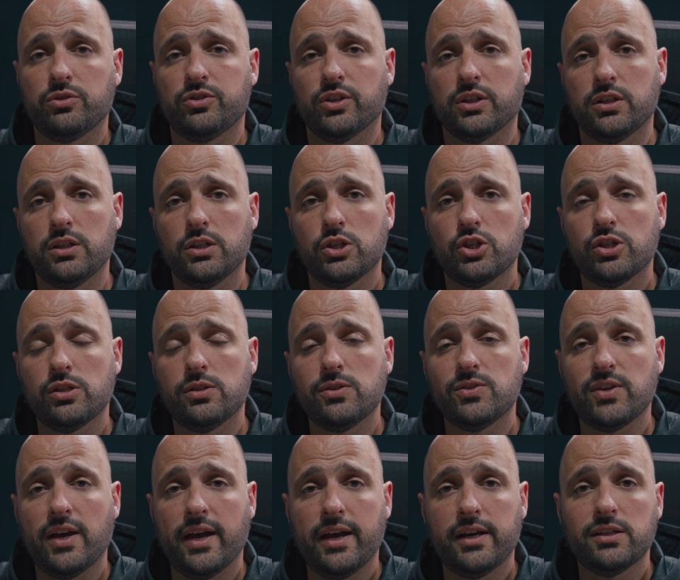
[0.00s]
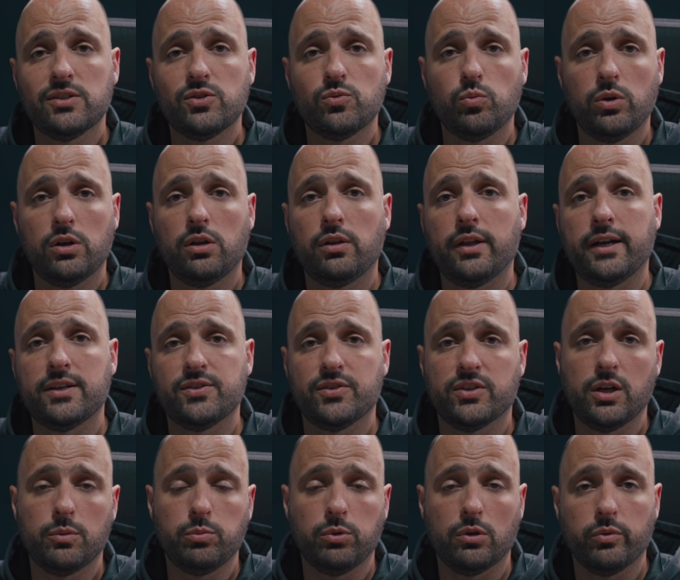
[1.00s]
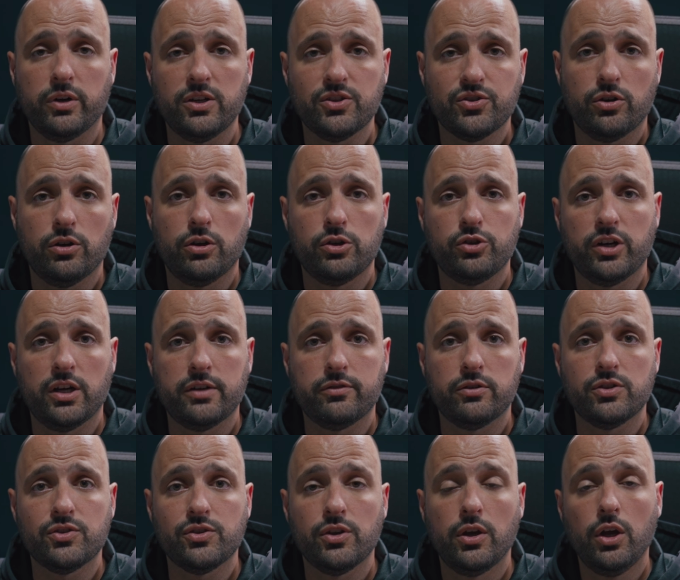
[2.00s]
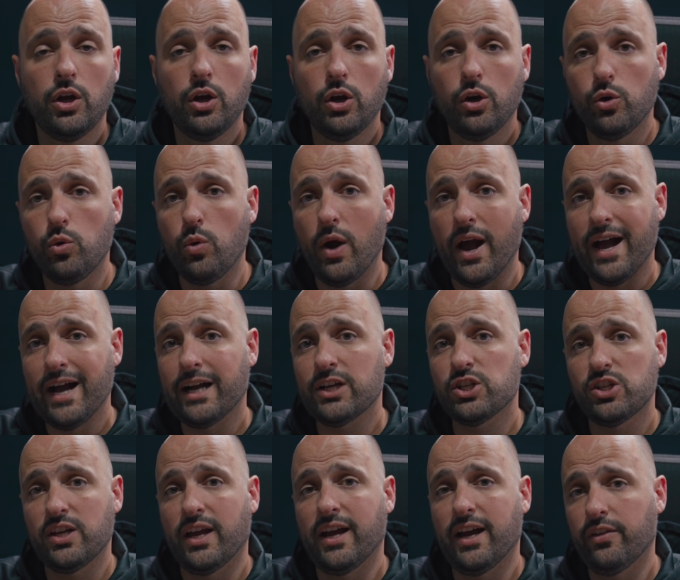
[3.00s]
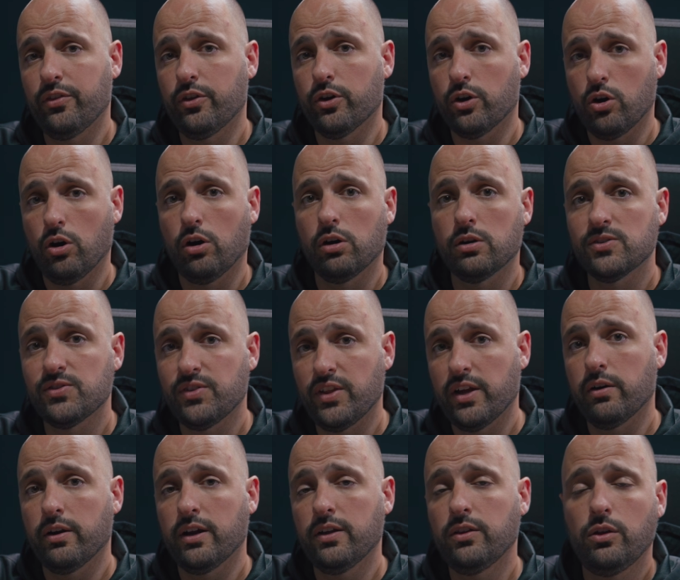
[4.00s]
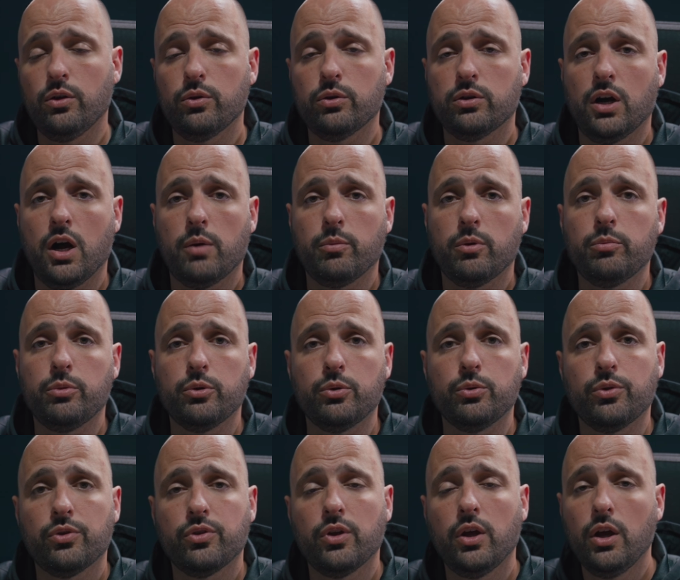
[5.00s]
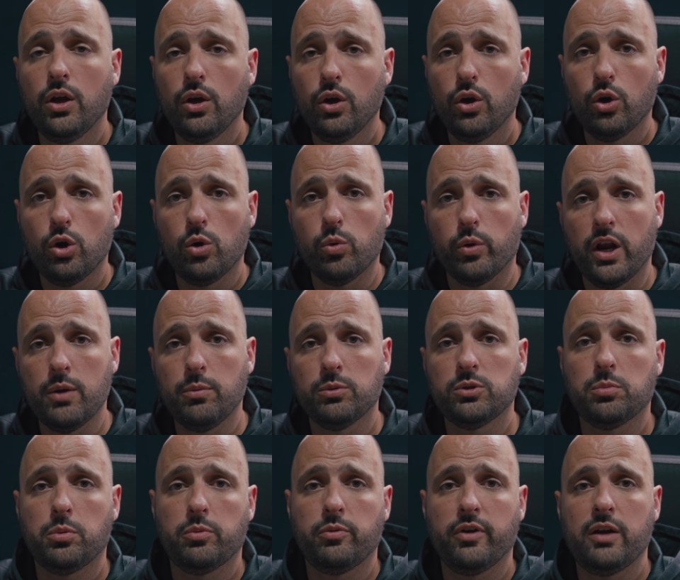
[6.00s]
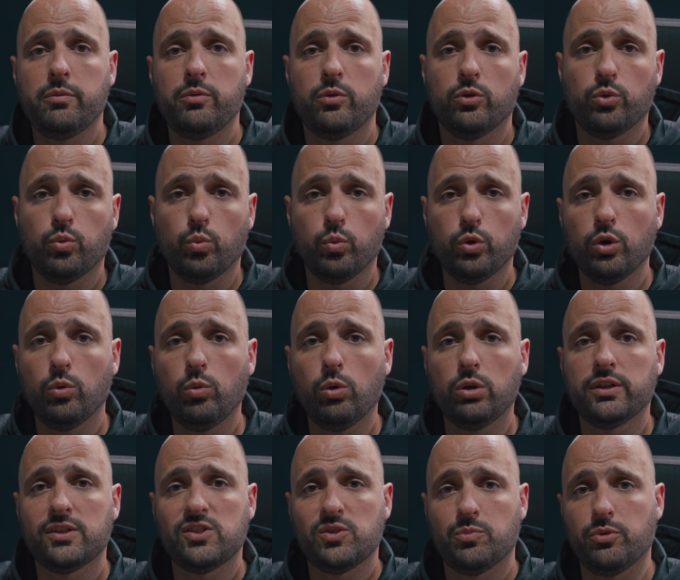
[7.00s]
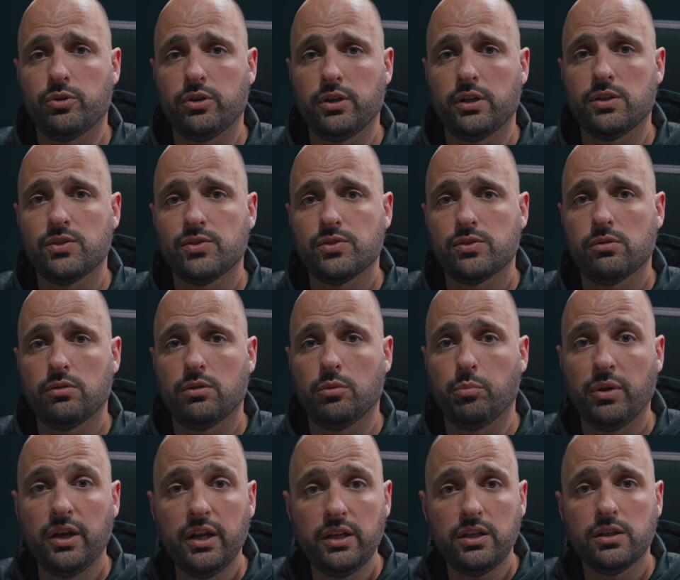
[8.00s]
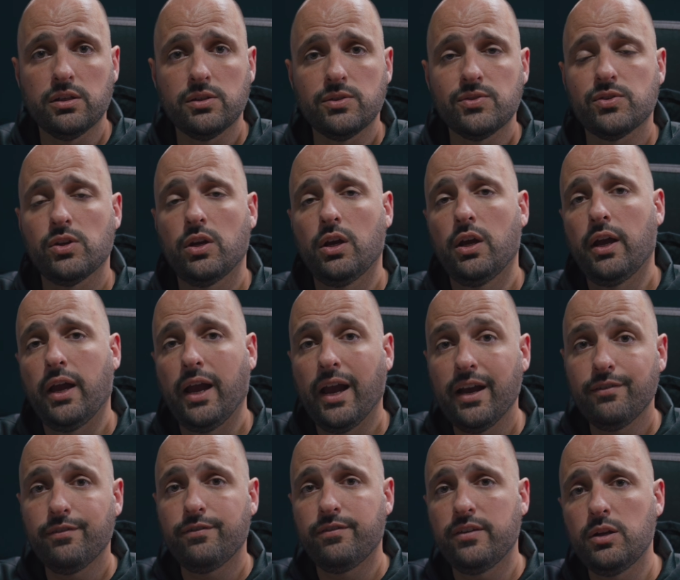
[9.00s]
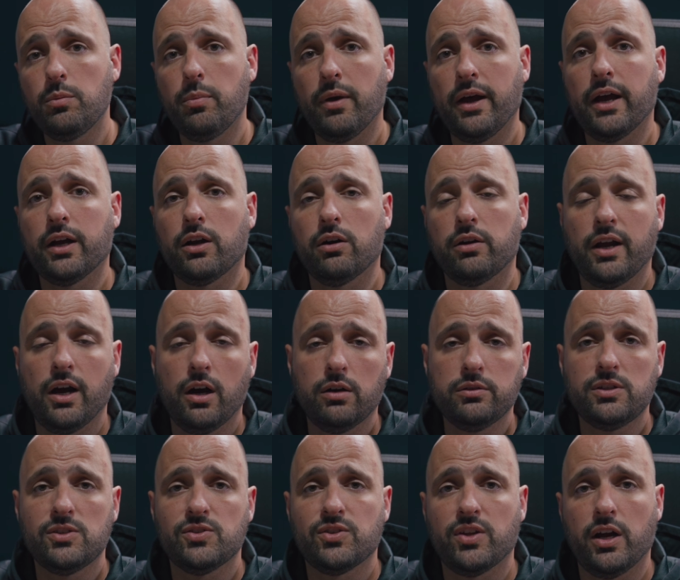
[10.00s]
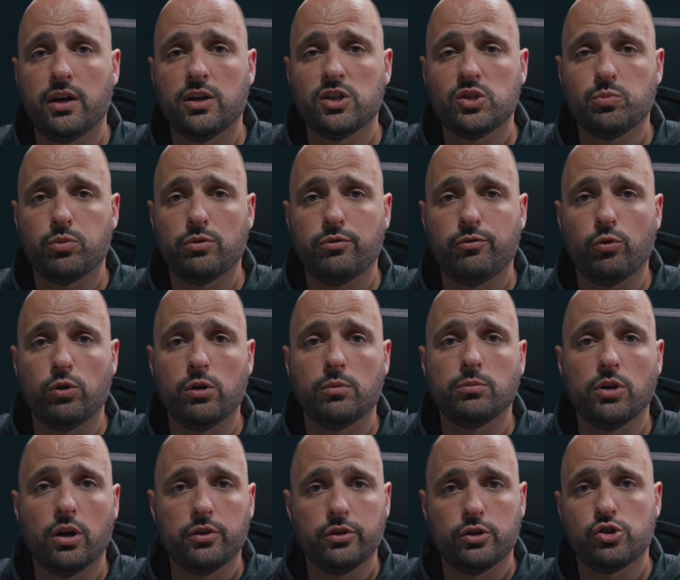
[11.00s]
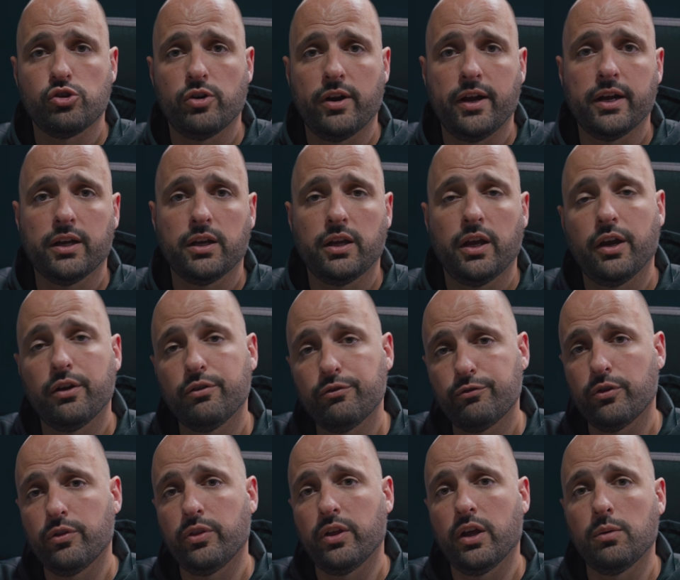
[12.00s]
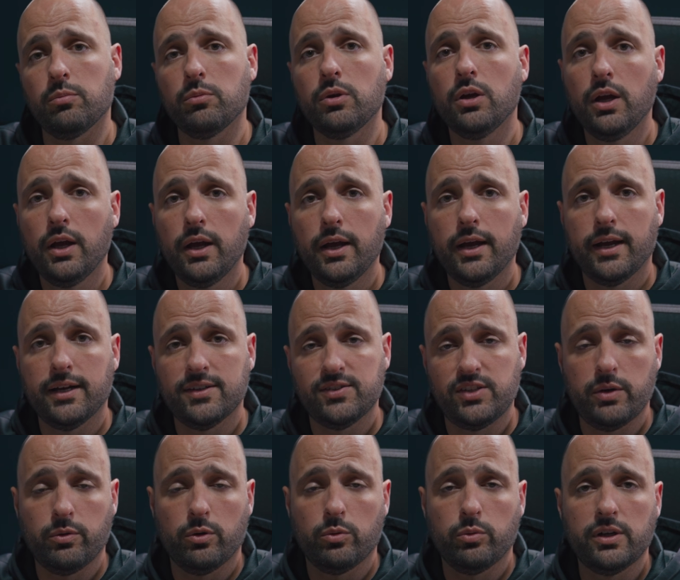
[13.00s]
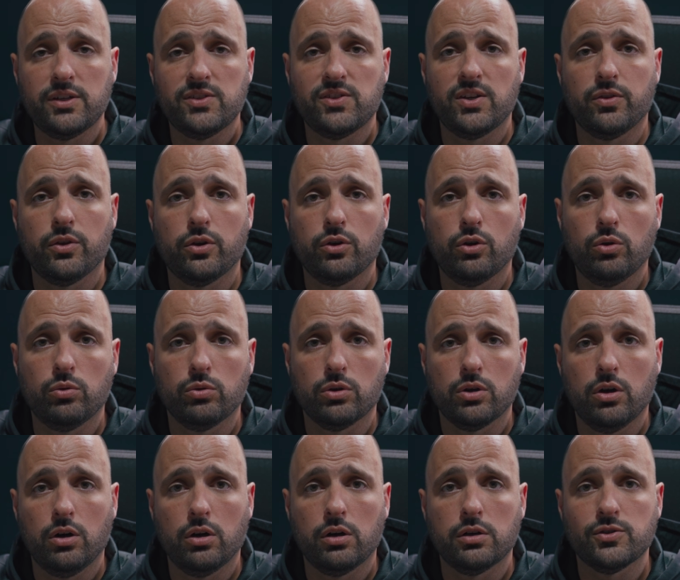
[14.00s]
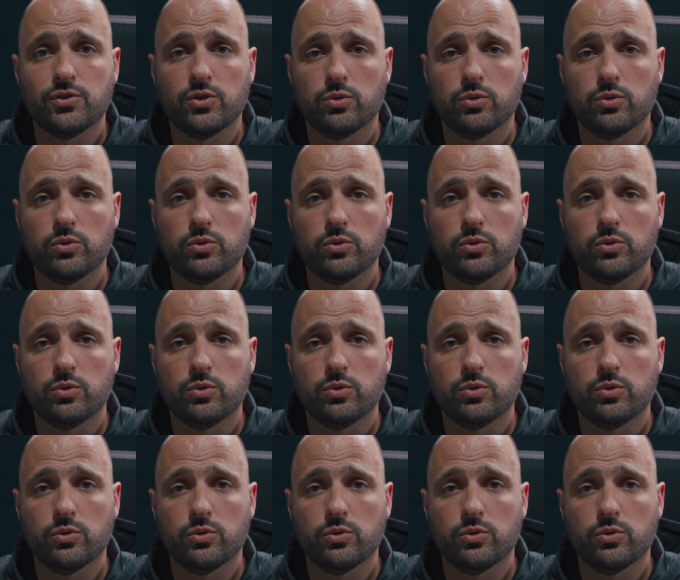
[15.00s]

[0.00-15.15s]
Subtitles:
of technicians as well as a couple of race car drivers who actually had their cars there in the Yokohama booth, who were able to provide me with real world experience, opinions, and feedback on how these tires performed on the track and for them as they were racing their own cars.